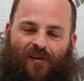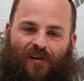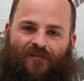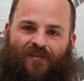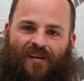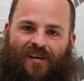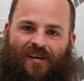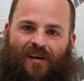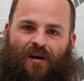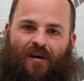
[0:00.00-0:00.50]
our
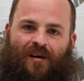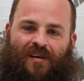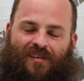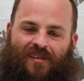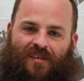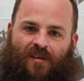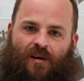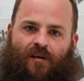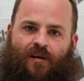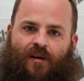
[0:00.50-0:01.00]
video on
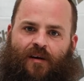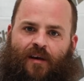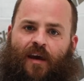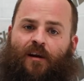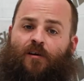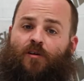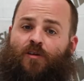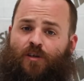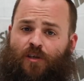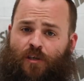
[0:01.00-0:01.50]
installing
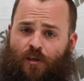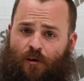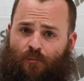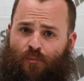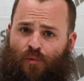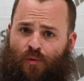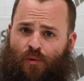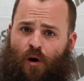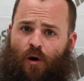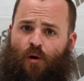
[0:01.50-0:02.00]
EnergyShield
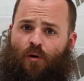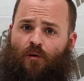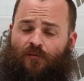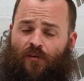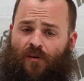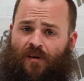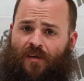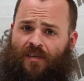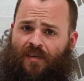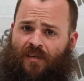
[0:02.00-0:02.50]
Pro
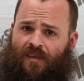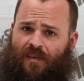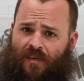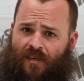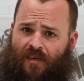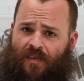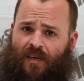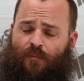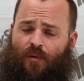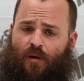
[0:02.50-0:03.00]
over an
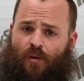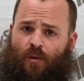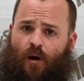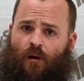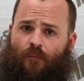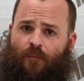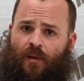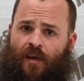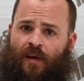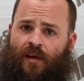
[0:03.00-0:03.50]
existing
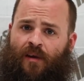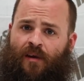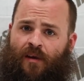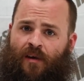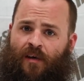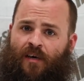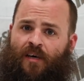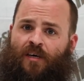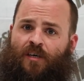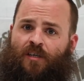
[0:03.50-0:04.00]
WRB.
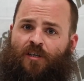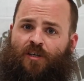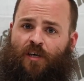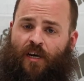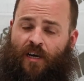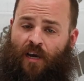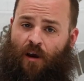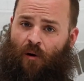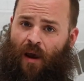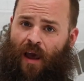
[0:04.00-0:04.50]

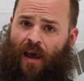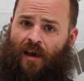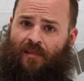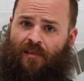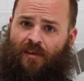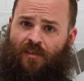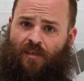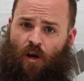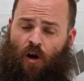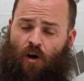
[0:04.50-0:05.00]
Check out
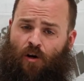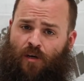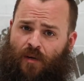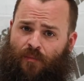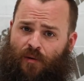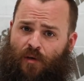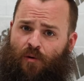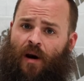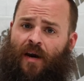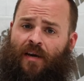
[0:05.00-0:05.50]

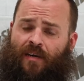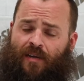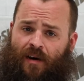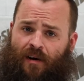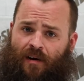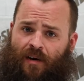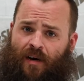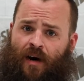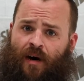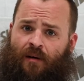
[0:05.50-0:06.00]

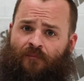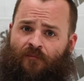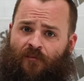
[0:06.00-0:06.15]
atlasrwi.com